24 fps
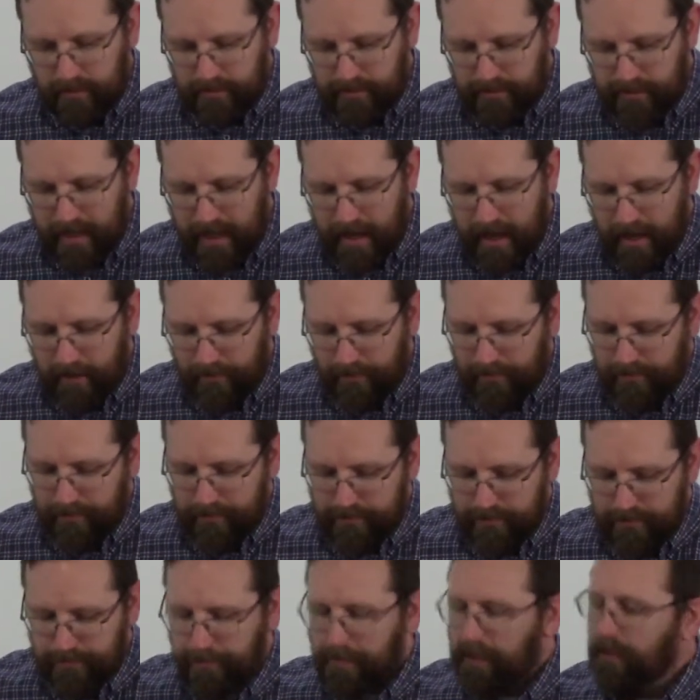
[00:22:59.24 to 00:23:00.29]
Death,
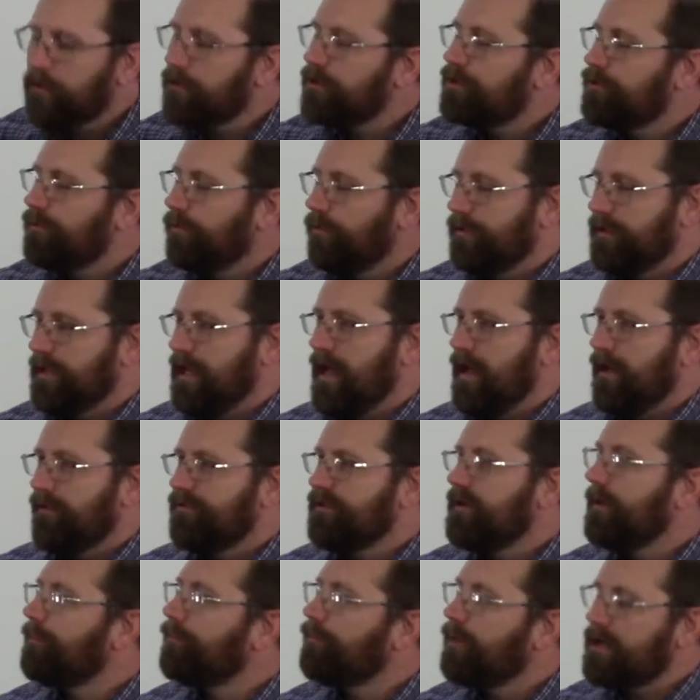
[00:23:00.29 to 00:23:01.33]
spiritual death,
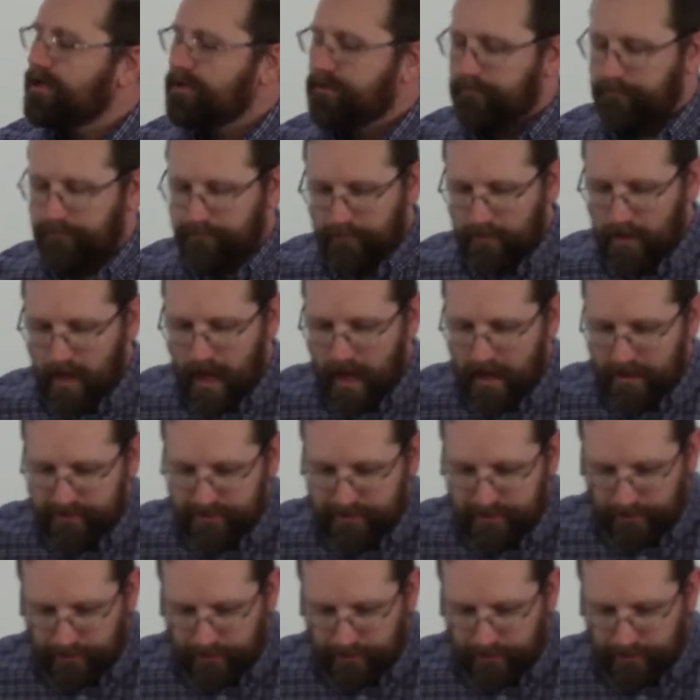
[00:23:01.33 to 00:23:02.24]
separation from God is the